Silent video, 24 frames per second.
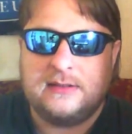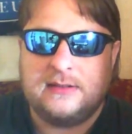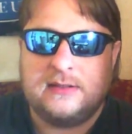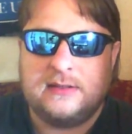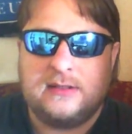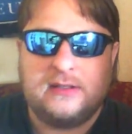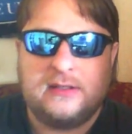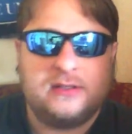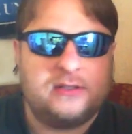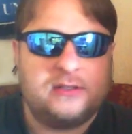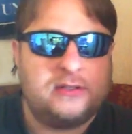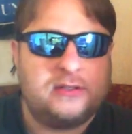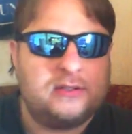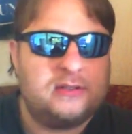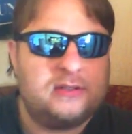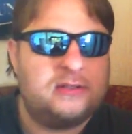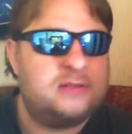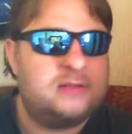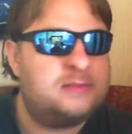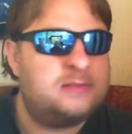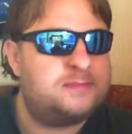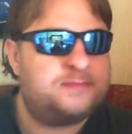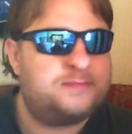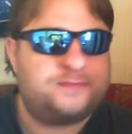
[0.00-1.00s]

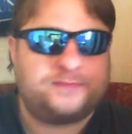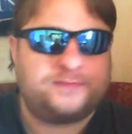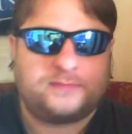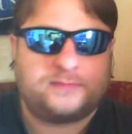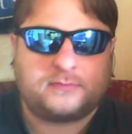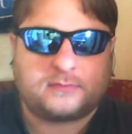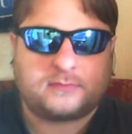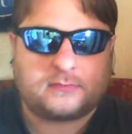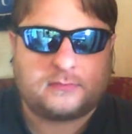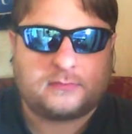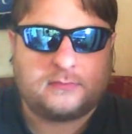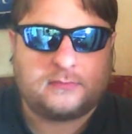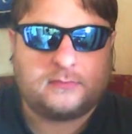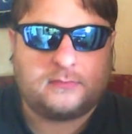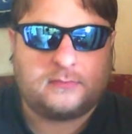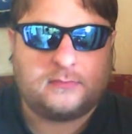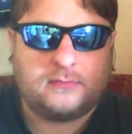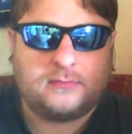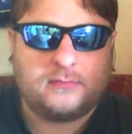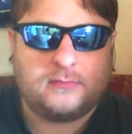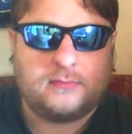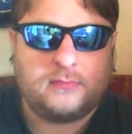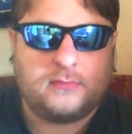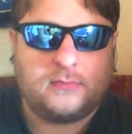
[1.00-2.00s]
No one is speaking in this clip.